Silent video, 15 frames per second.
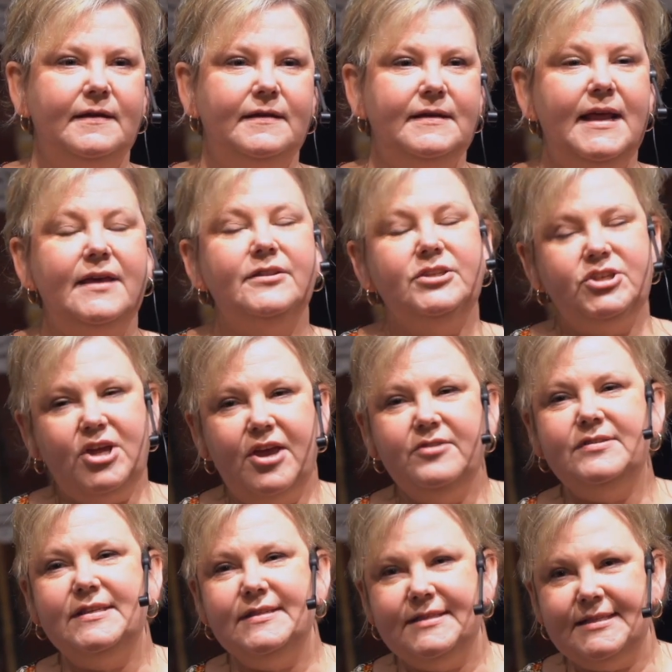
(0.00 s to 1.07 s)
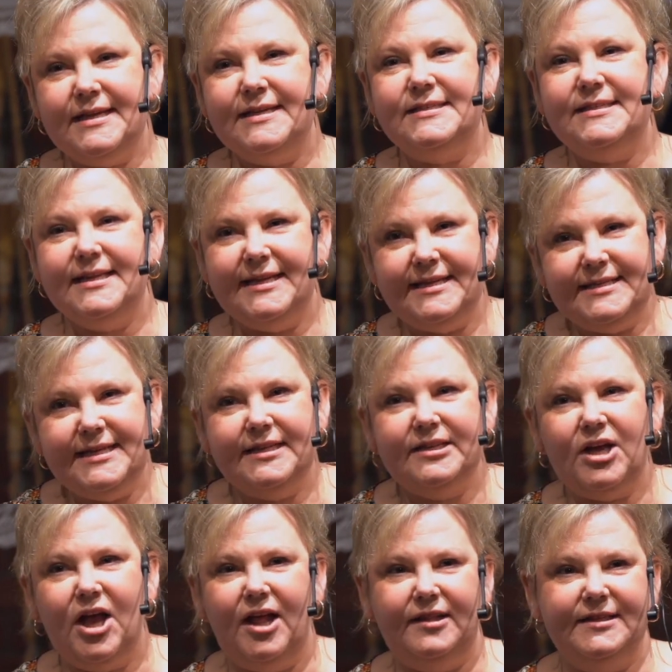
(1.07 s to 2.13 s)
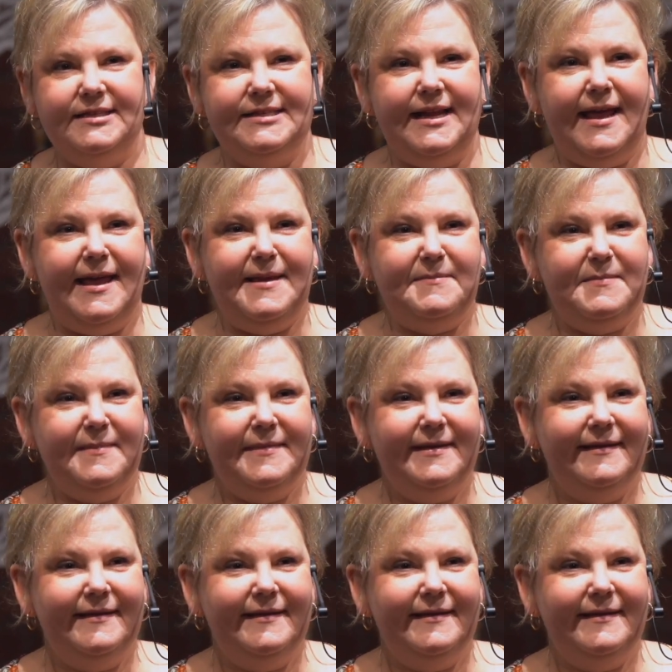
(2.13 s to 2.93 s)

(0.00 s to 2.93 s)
Now, The Chosen says that he did call his name